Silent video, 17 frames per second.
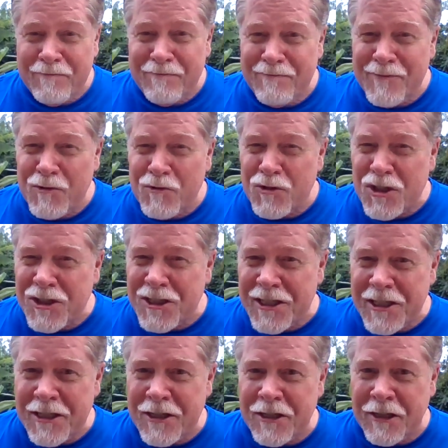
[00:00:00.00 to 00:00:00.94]

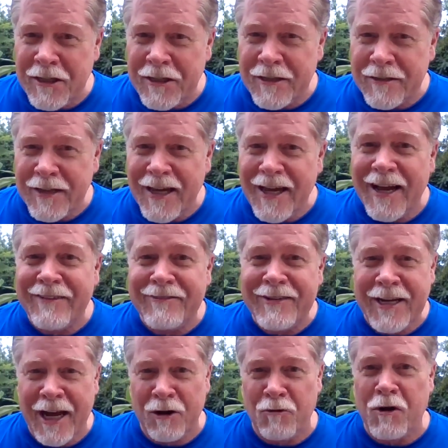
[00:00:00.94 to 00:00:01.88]
Still, I've
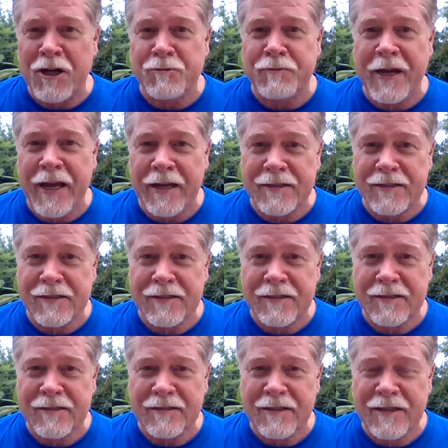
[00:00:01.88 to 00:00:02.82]
got to wash my hands.
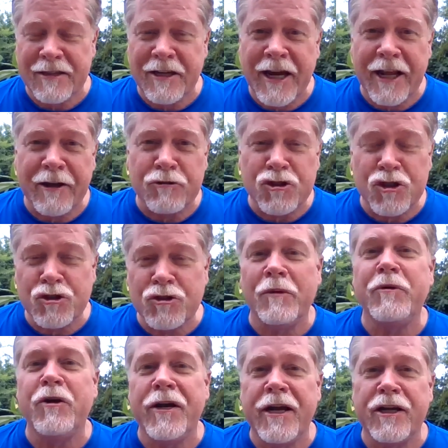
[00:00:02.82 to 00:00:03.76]
You got to go scrub
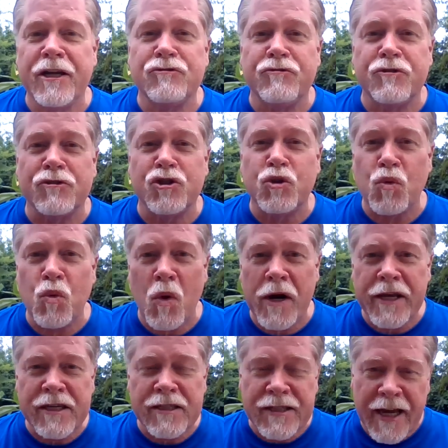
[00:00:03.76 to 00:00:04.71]
your hands for
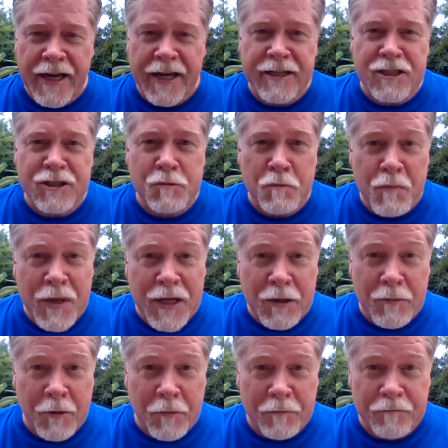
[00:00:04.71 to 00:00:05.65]
20 seconds
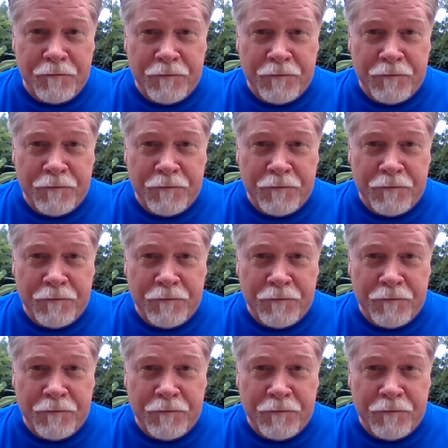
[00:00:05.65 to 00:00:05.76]
minimum.